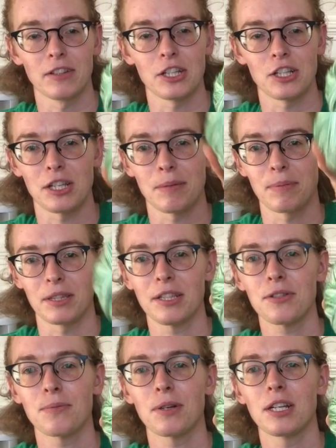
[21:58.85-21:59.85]
Fleechy. But
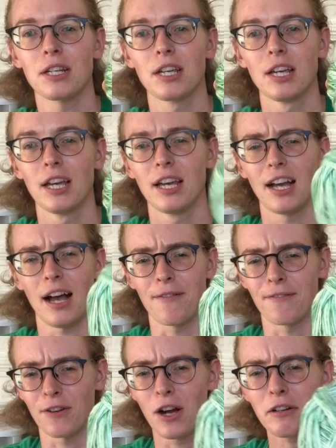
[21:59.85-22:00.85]
this one I
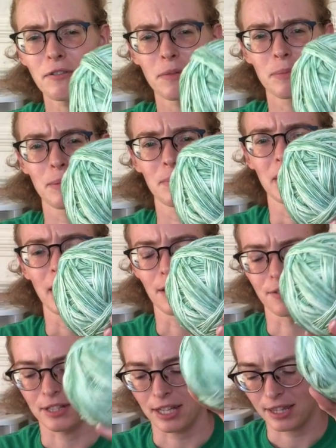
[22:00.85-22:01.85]
frogged from something
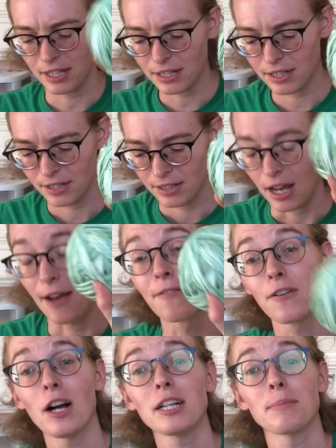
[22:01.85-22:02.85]
else. I think I
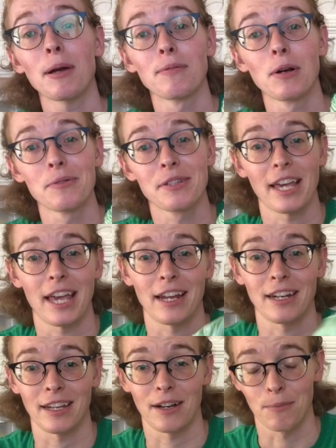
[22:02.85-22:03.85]
frogged my rose
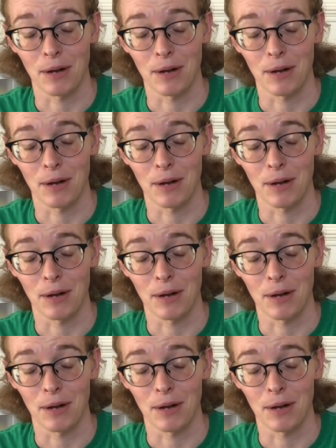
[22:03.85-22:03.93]
candy a